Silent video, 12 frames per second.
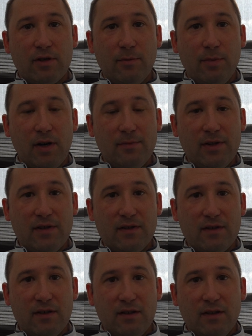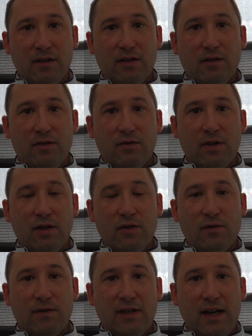compartments. You can
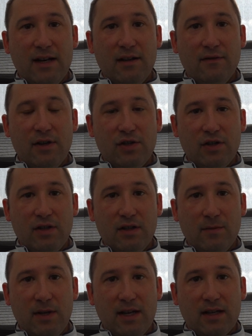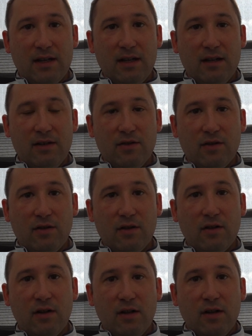use that division to make
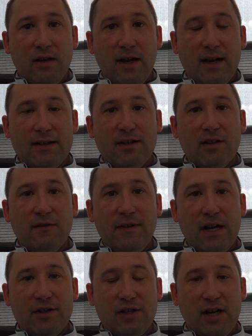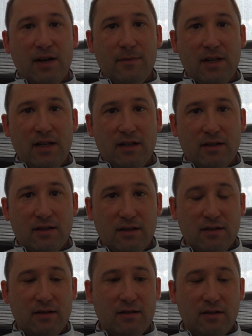your anterior fasciotomy
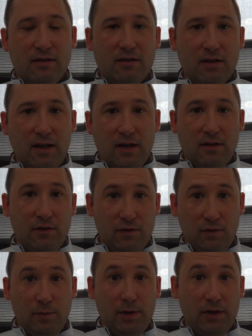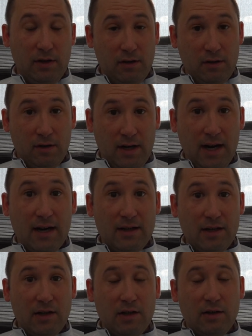superior or
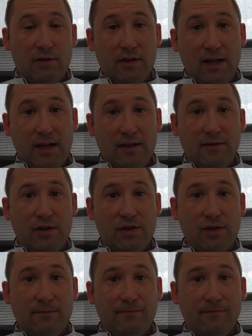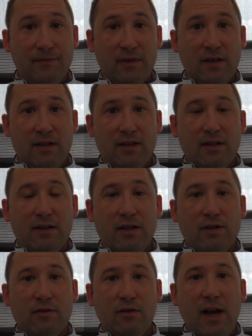anterior to that division, and
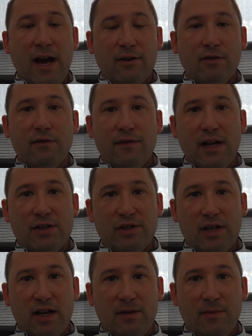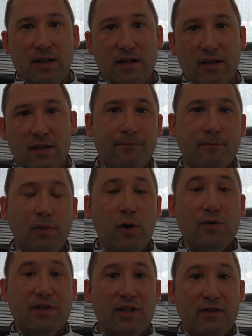then your lateral fasciotomy
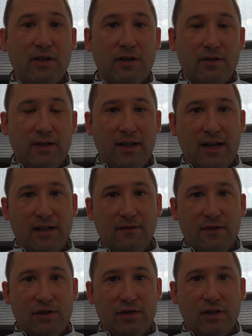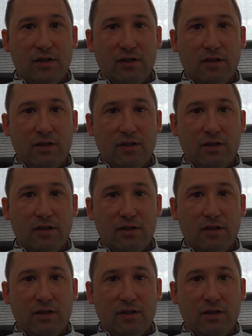posterior to that division.